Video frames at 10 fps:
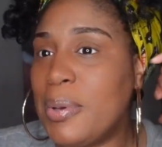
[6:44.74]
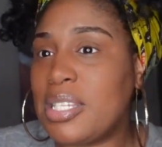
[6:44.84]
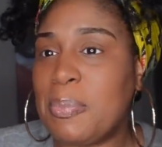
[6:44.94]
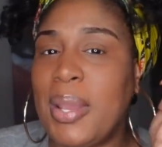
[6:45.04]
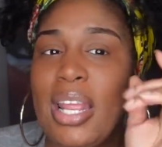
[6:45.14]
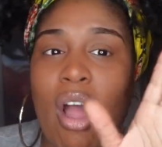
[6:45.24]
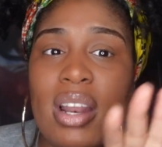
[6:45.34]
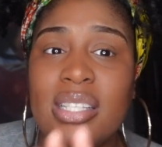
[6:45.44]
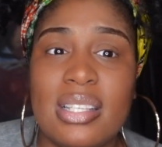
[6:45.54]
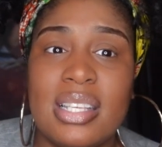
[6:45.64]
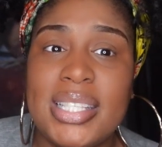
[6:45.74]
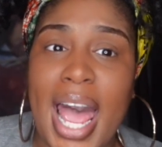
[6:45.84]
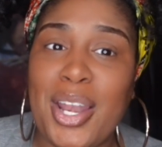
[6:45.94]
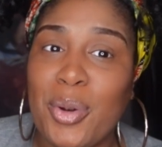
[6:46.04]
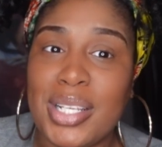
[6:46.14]
of pushing pee, y'all, this is a
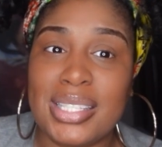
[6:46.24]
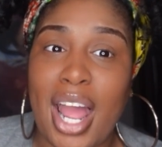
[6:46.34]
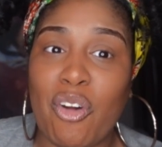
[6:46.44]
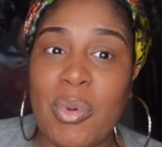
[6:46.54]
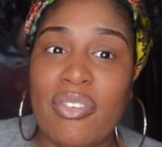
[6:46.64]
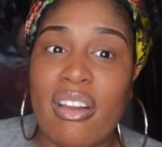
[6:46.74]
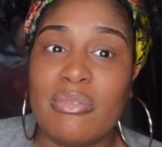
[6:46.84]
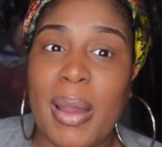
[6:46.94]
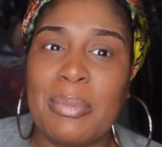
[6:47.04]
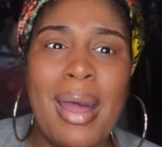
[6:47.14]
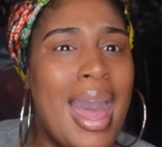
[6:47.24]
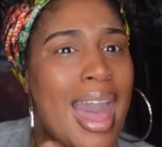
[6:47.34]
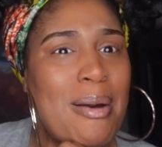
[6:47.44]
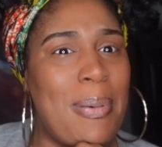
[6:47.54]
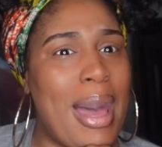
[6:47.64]
side note. This is not gonna be for everybody, but how
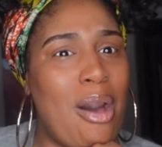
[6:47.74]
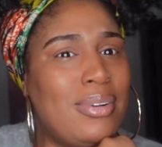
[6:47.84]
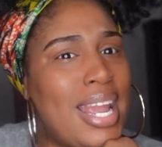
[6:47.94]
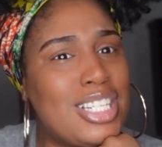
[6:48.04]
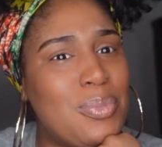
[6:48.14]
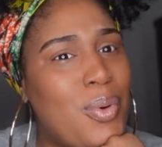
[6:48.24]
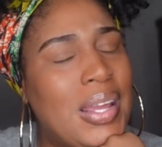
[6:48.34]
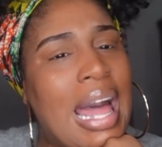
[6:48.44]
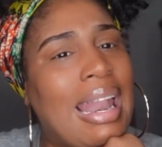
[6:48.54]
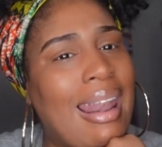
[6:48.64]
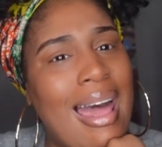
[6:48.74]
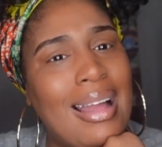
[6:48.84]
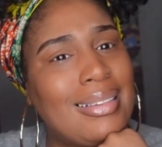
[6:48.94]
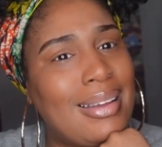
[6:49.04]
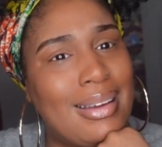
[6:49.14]
about Nature Boy got
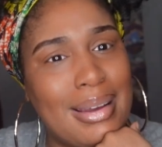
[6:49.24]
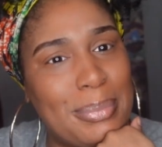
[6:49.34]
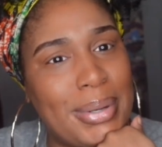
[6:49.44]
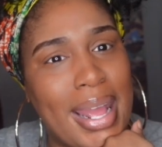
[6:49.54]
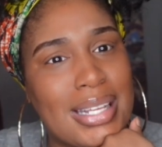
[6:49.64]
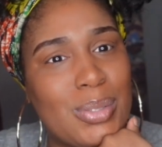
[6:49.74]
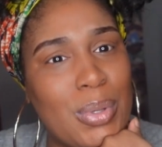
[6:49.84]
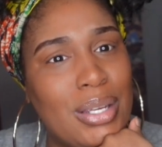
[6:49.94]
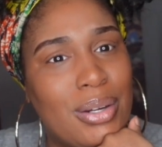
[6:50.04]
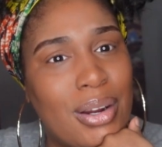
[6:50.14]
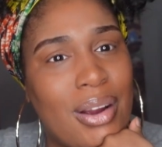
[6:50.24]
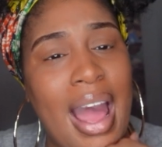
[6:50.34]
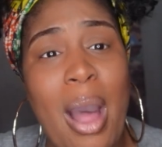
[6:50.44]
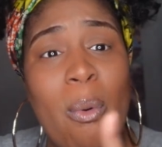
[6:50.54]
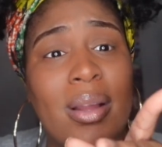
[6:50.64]
locked up last week, girl?
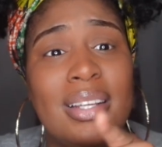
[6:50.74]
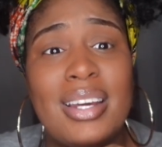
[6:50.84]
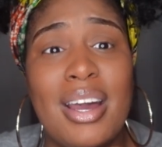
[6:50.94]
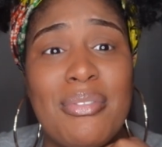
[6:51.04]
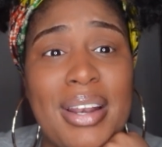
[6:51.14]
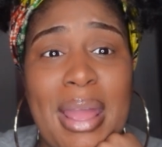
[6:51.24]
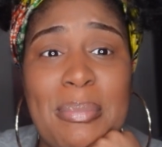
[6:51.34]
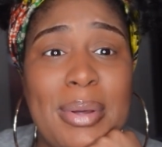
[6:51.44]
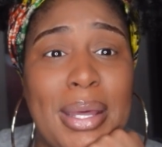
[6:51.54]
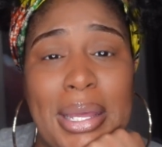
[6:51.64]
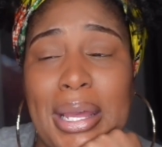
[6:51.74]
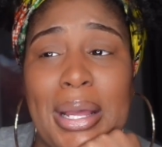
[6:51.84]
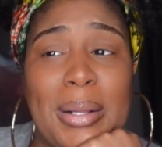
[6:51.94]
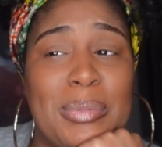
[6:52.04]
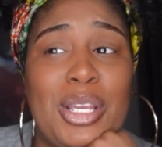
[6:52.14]
I wanted to cover that, but
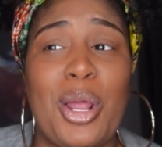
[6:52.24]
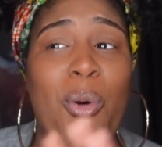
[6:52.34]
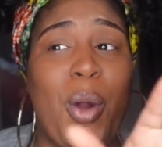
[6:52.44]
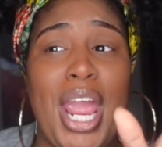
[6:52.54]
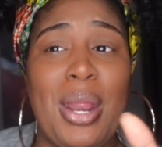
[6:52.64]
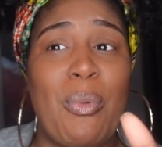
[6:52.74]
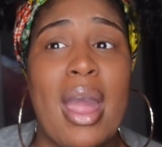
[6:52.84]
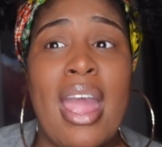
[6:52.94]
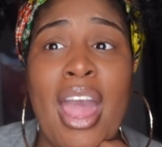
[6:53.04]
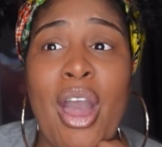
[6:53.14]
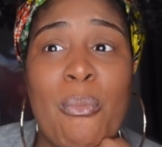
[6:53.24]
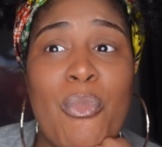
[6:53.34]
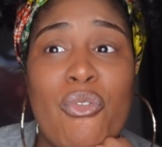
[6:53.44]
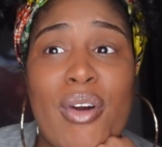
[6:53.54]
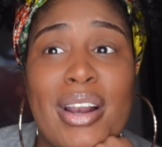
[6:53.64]
you know, anyway,
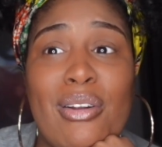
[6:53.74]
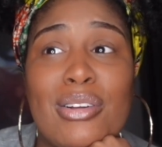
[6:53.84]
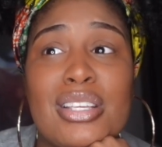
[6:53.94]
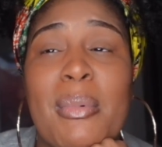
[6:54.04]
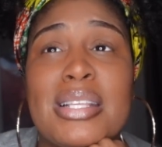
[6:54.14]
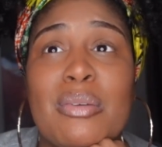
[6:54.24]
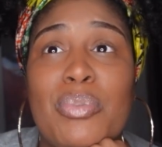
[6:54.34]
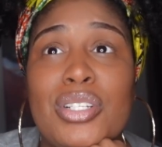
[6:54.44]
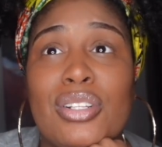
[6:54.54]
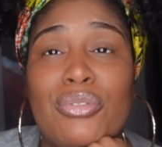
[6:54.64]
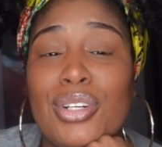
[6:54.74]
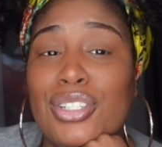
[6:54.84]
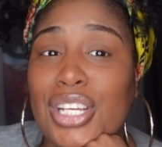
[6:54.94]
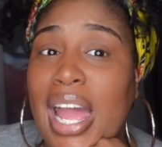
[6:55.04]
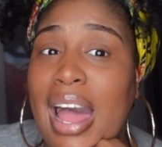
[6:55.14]
moving right along, talking about some pushing three,
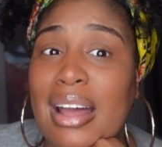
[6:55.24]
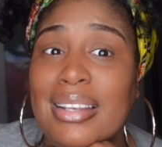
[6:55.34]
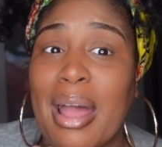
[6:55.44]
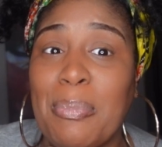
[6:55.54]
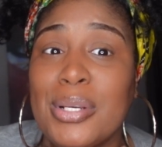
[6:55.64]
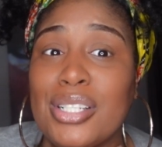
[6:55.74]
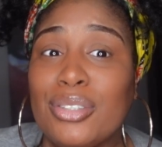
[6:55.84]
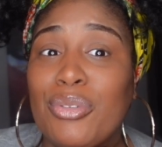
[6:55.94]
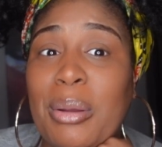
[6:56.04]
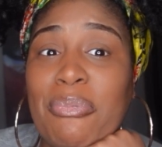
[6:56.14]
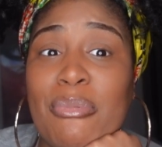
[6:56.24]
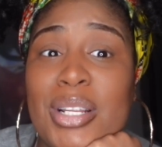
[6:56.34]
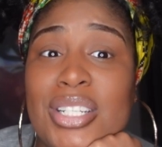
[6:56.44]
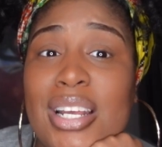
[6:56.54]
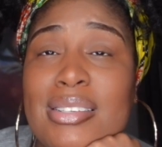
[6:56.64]
child. Not pushing three up from the
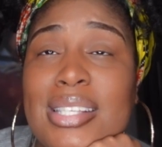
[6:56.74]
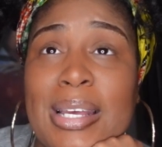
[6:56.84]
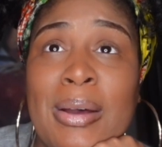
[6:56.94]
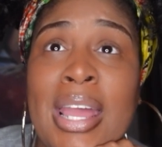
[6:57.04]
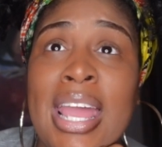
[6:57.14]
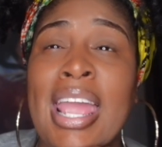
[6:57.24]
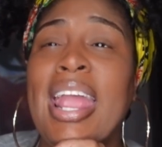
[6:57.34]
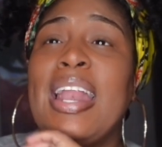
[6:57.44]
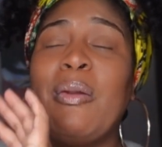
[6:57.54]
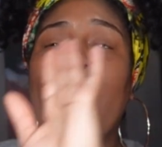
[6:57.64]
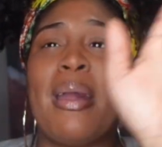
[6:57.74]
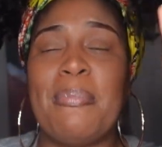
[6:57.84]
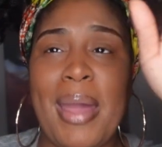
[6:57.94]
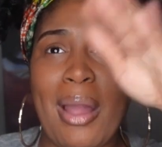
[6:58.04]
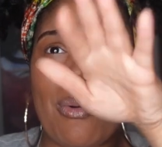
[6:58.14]
jail cell. Anyway,
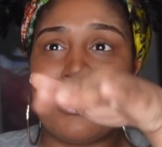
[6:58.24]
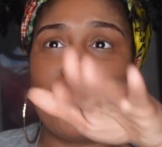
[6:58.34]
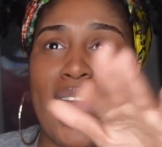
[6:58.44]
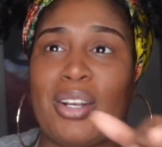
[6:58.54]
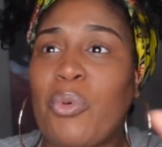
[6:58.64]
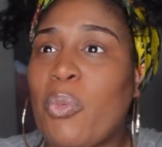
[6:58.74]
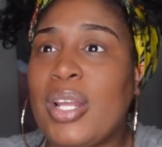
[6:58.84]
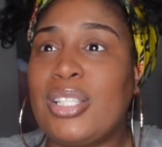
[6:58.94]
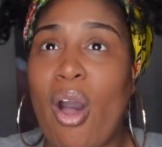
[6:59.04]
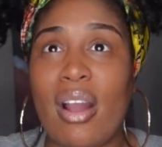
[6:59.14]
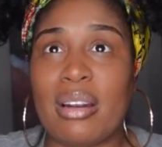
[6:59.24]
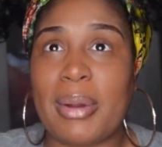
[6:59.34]
back on track to what we talking